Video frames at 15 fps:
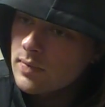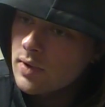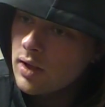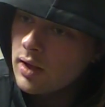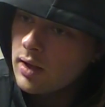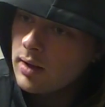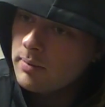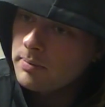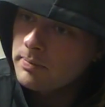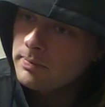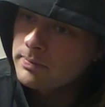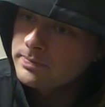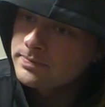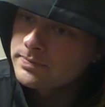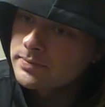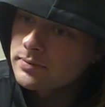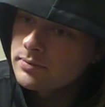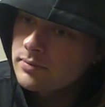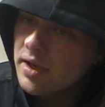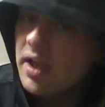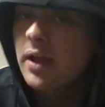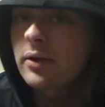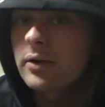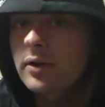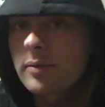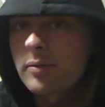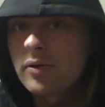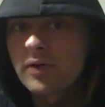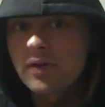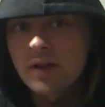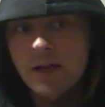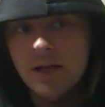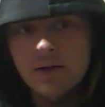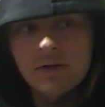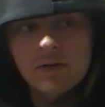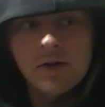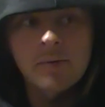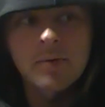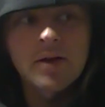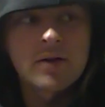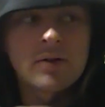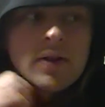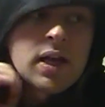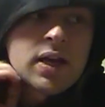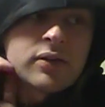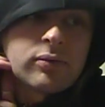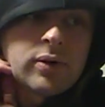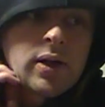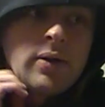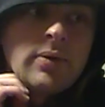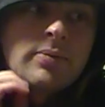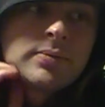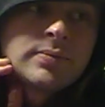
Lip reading: But yeah, I go to the movies a lot, so I might do that as well.